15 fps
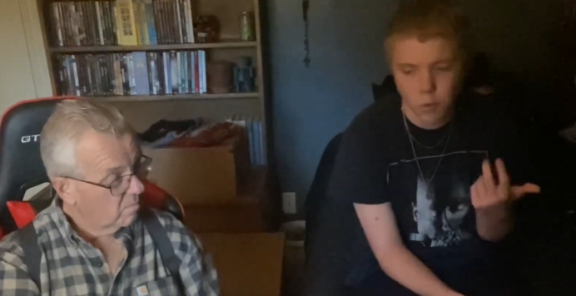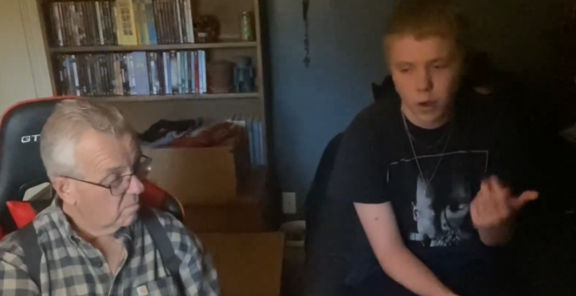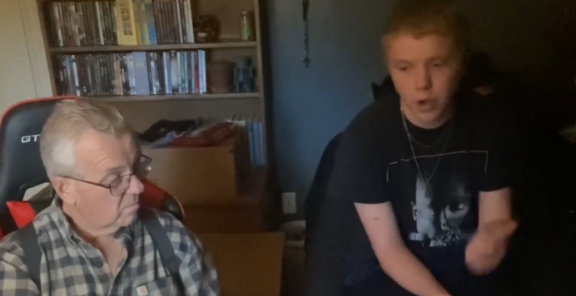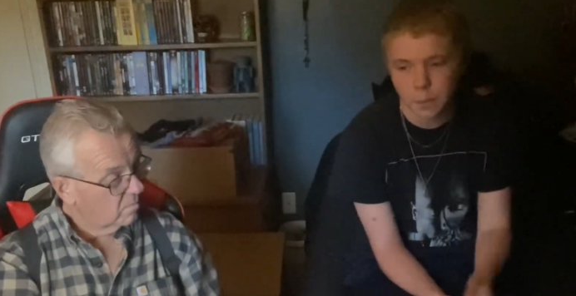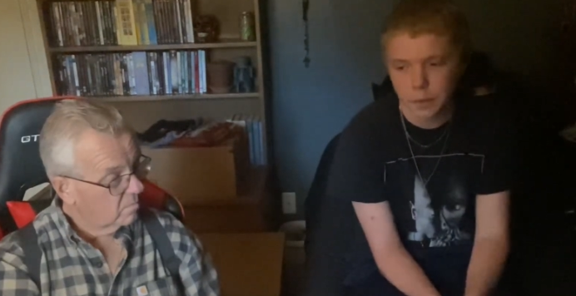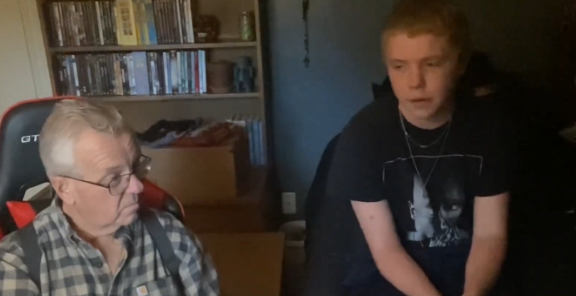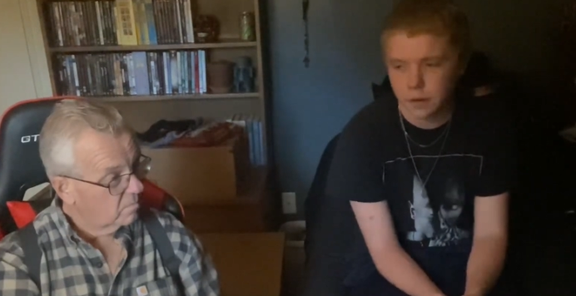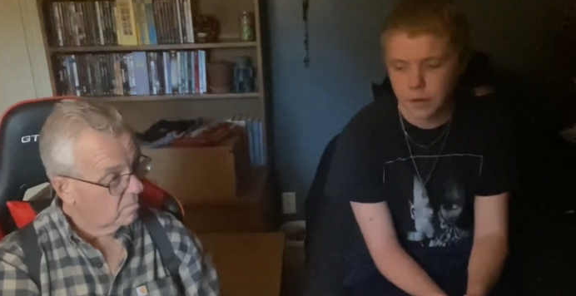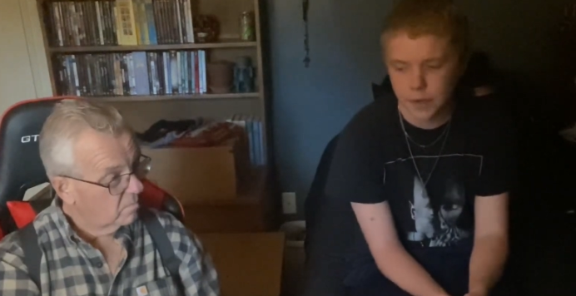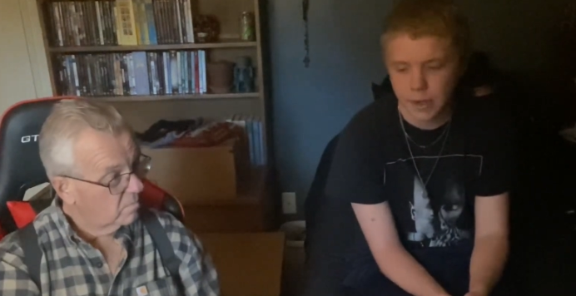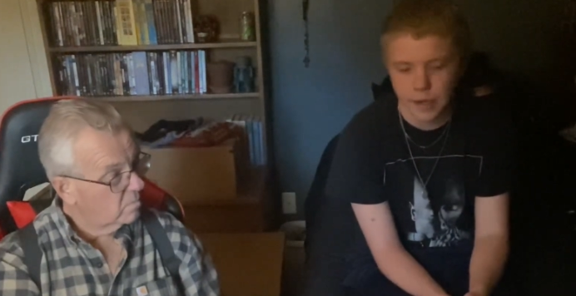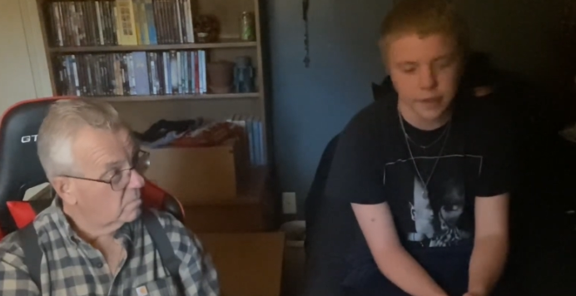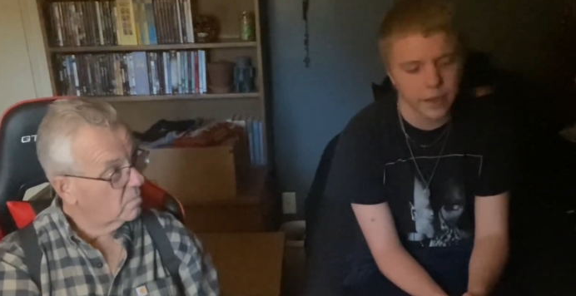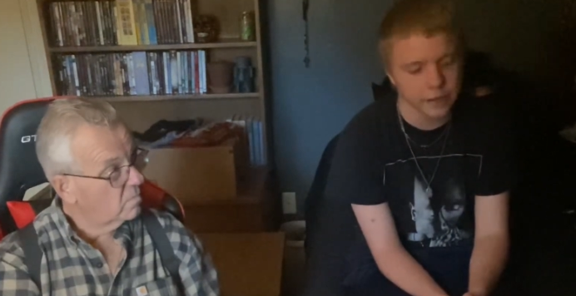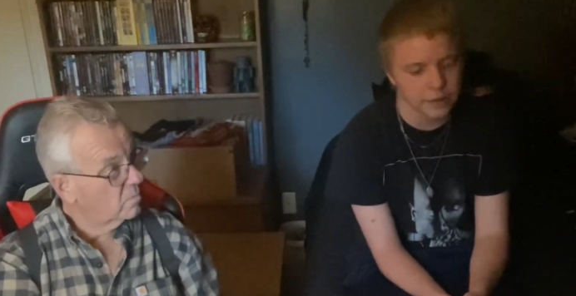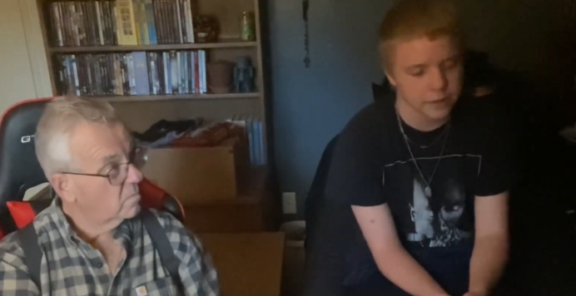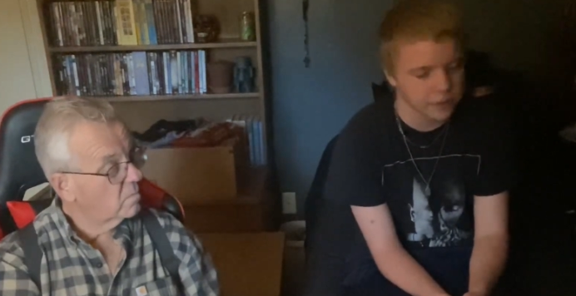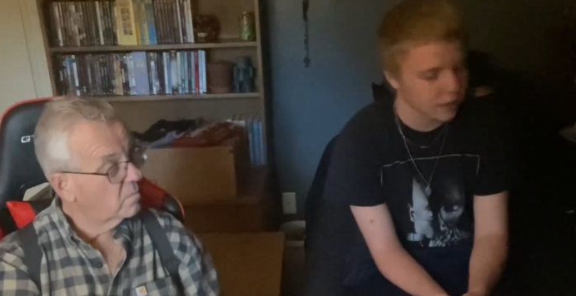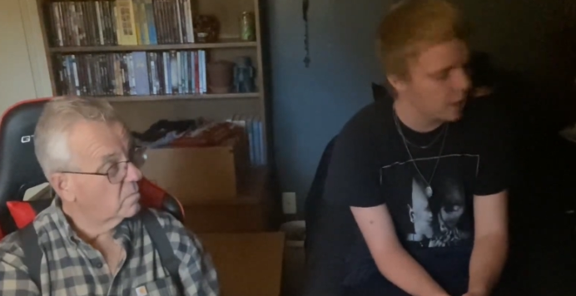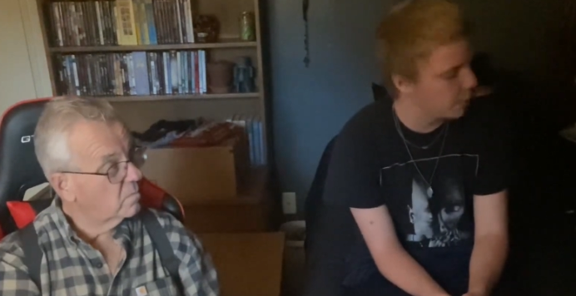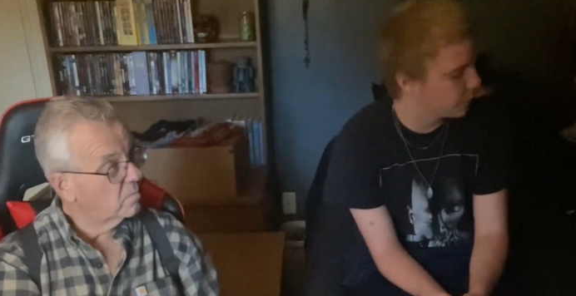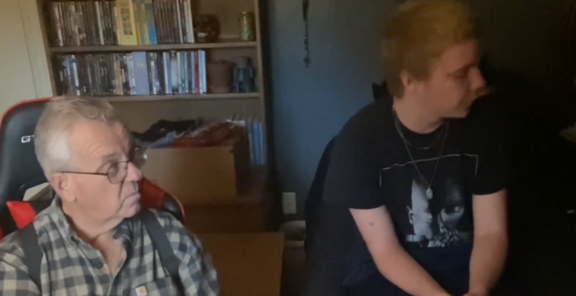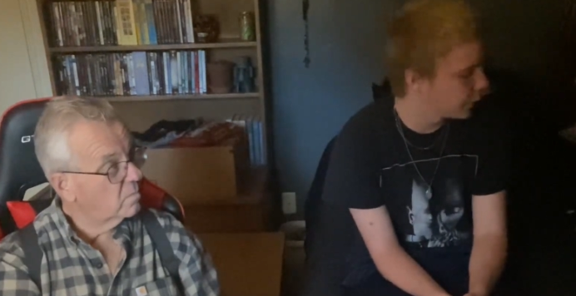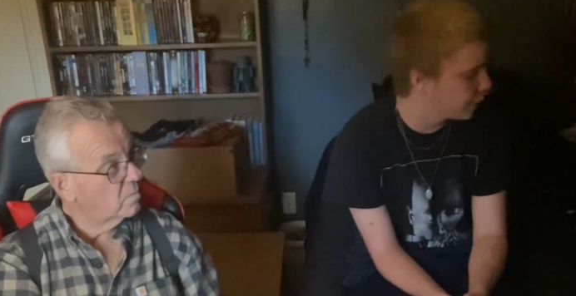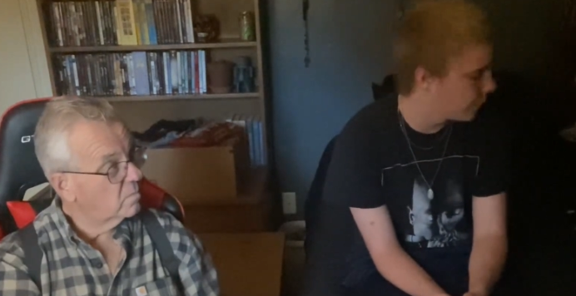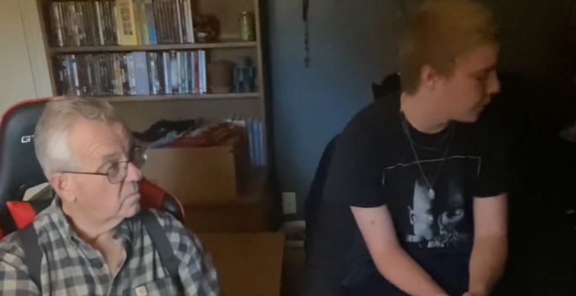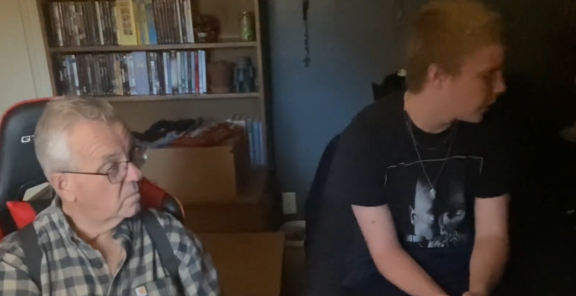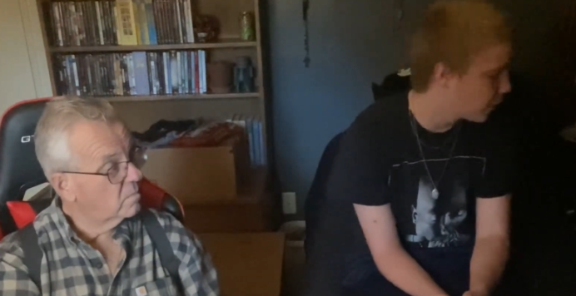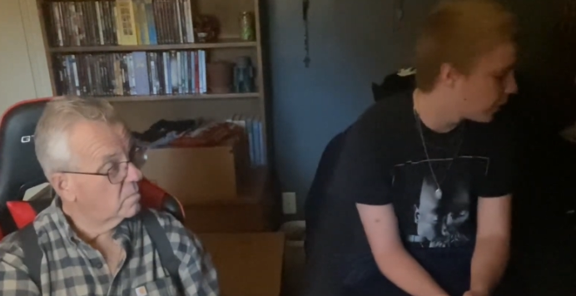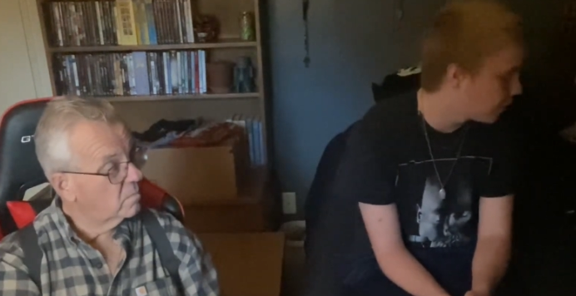Speaker 1: what I'm hearing, I like this album so
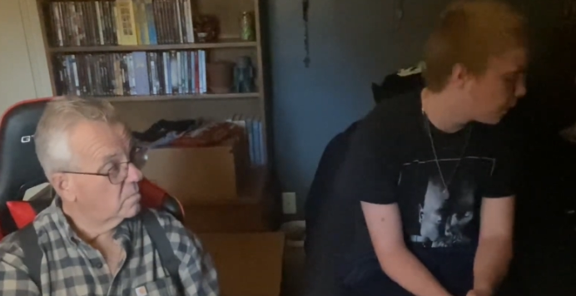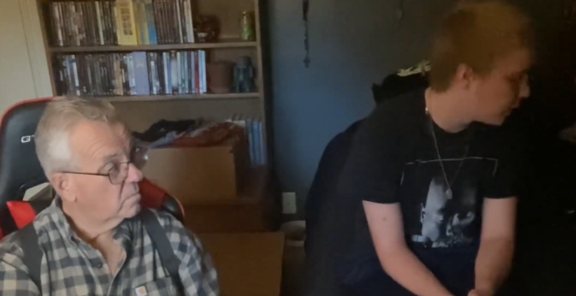far.